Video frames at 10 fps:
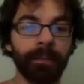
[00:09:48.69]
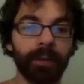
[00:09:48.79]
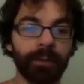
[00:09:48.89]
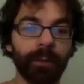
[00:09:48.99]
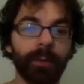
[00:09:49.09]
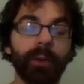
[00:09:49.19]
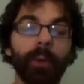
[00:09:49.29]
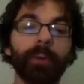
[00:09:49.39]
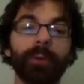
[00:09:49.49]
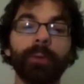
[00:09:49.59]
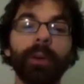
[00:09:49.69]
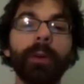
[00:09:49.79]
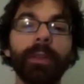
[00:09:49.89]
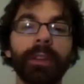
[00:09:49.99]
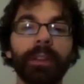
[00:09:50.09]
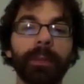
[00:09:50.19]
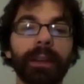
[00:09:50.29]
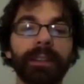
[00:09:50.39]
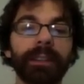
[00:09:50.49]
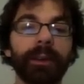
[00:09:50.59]
So in order to know what the
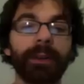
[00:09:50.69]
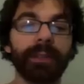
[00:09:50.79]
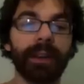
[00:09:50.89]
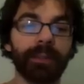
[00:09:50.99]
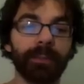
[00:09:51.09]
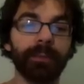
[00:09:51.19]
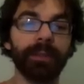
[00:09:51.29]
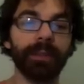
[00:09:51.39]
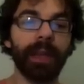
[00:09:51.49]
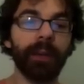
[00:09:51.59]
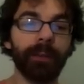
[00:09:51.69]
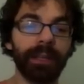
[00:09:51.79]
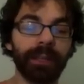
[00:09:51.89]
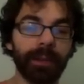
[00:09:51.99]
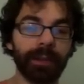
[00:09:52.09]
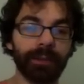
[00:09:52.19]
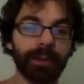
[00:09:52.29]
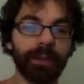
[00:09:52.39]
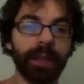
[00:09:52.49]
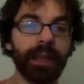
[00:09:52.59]
expected lowest cost move is, we need a measure
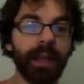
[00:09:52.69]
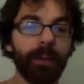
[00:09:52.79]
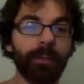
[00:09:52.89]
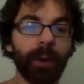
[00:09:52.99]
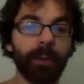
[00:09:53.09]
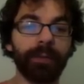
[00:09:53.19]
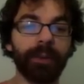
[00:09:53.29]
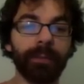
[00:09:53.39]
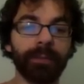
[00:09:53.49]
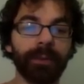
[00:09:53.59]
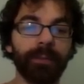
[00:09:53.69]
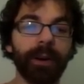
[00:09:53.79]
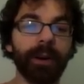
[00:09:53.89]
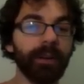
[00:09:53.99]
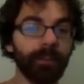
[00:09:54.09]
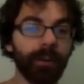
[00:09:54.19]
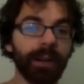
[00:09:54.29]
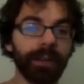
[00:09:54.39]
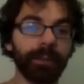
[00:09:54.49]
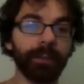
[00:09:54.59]
of how far we've come so far,
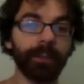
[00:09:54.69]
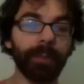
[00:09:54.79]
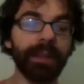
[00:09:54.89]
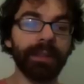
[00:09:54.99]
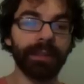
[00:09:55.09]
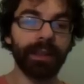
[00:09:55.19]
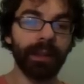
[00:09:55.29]
walking through the space,